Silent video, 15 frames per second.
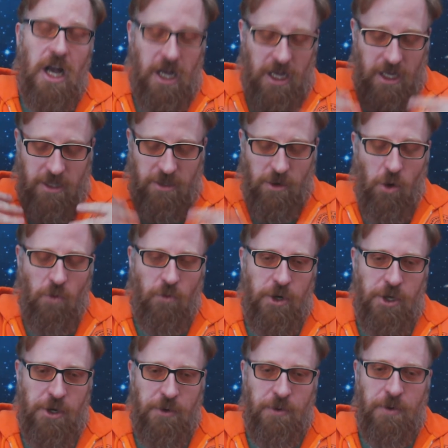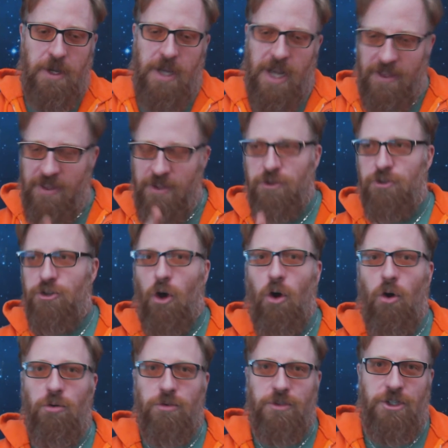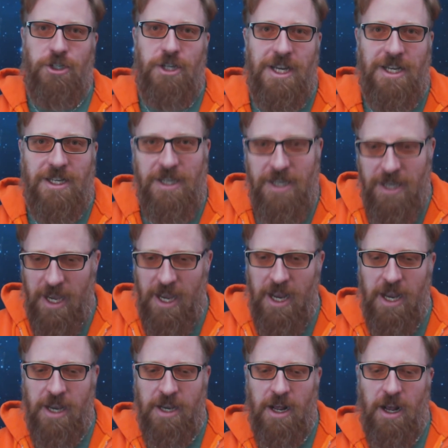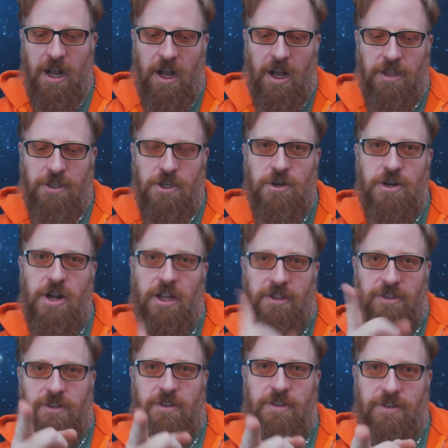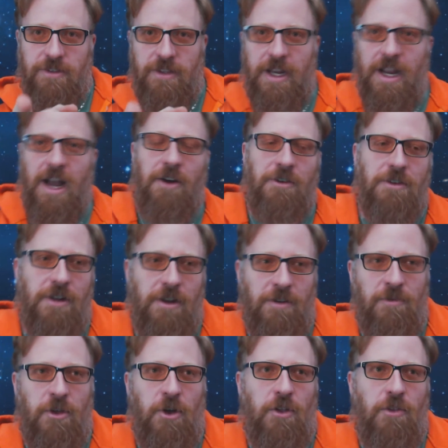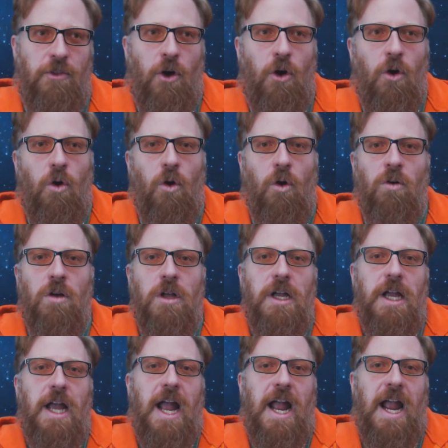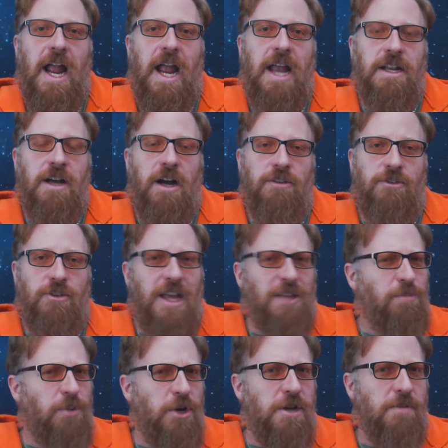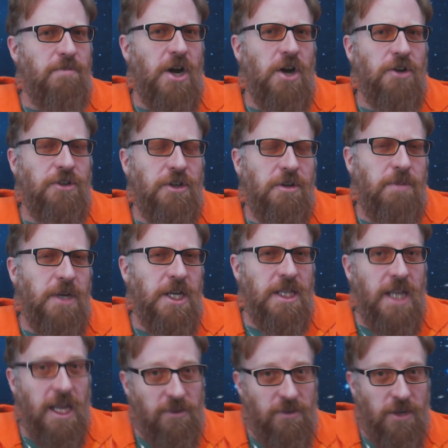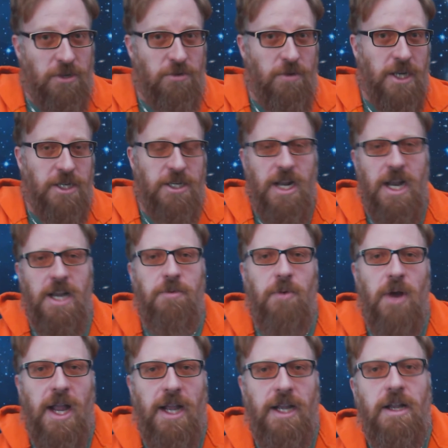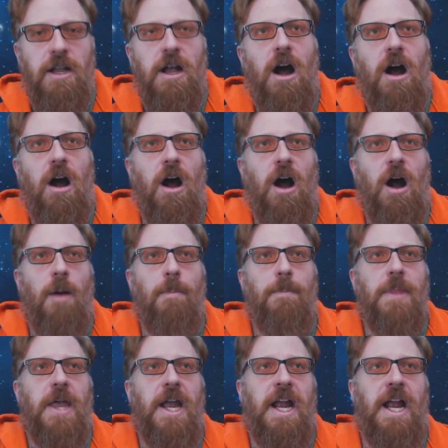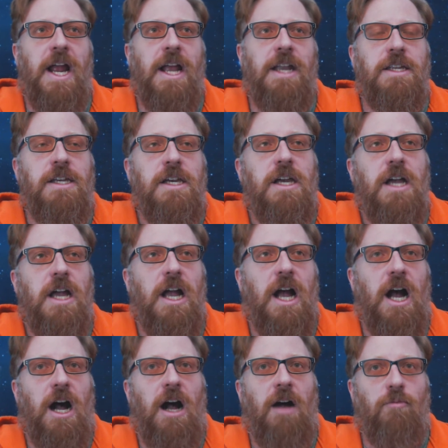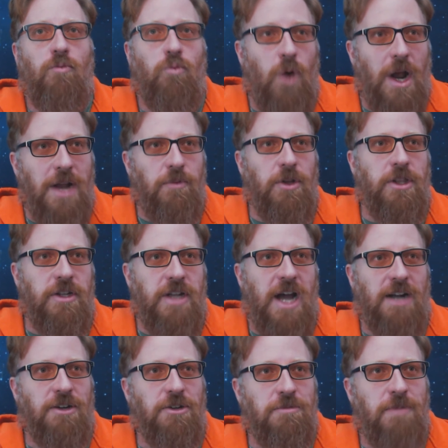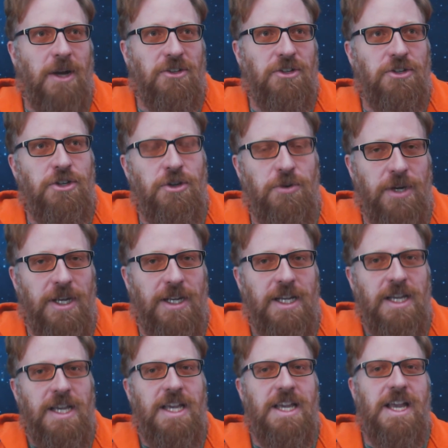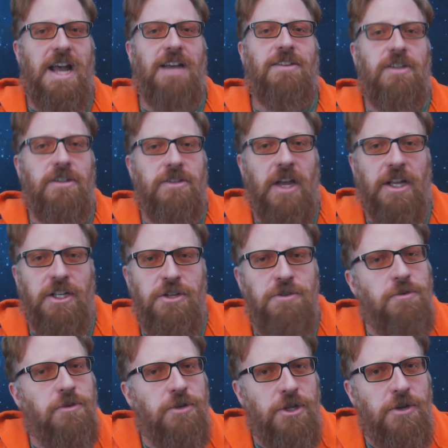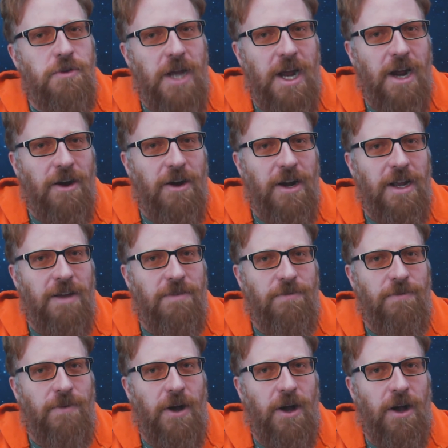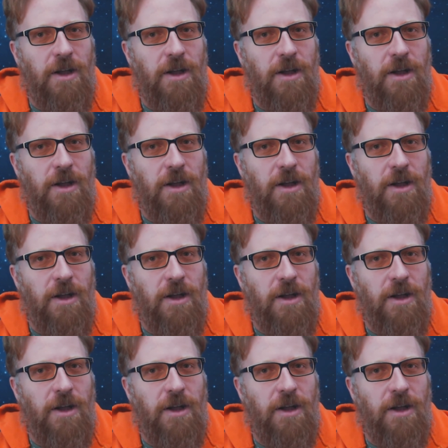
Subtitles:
over you, and then there's a hole in the sheet, and your nuts stick out of the hole. And so that's pretty embarrassing to be in that situation anyway. And right when the doctor's about to do it, he's like, do you care if